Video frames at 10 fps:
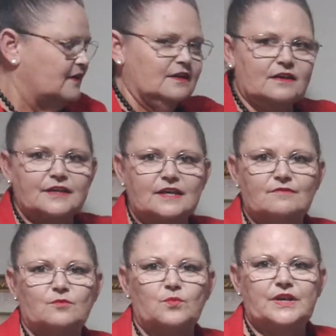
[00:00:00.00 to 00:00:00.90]
like
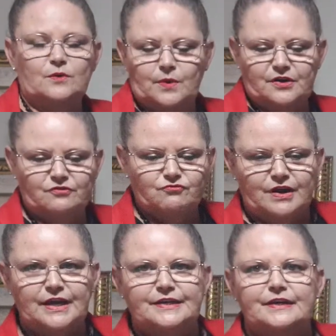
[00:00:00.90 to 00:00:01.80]
even when you're wearing
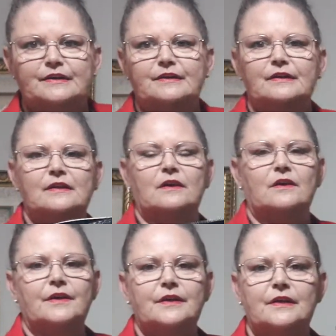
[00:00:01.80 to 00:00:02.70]
red,
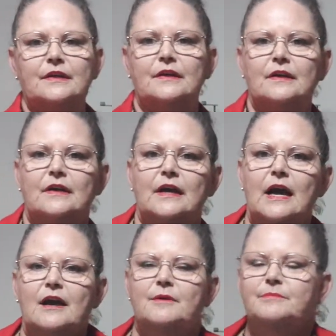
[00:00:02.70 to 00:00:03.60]

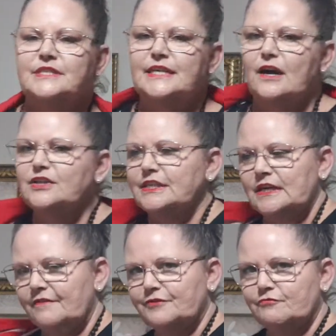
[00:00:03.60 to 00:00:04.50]
like today I didn't
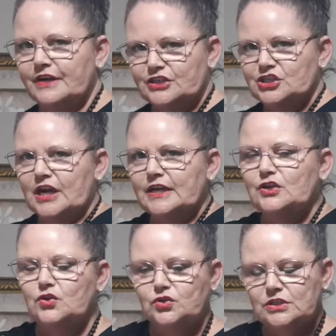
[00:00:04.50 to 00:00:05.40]
have the red jacket
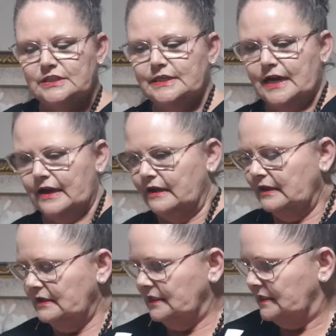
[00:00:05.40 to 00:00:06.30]
on
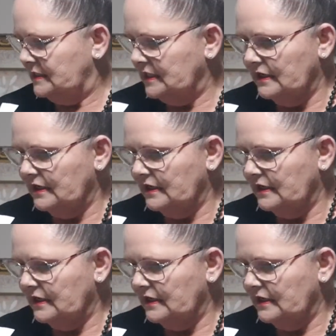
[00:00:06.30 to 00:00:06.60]
today, so